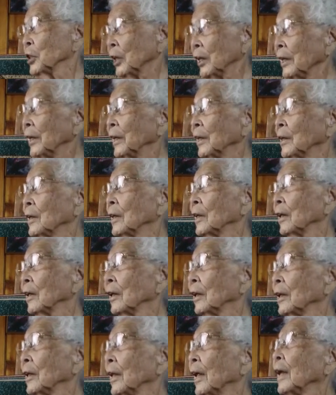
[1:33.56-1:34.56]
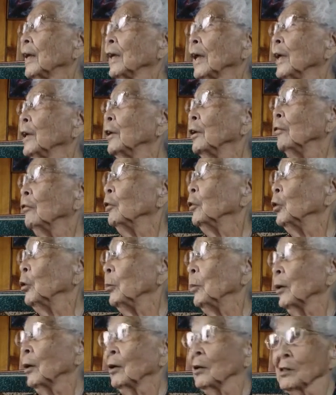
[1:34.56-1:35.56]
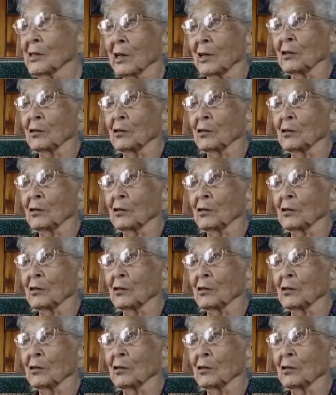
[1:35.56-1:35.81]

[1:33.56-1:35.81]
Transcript: in it. That I never knew, because I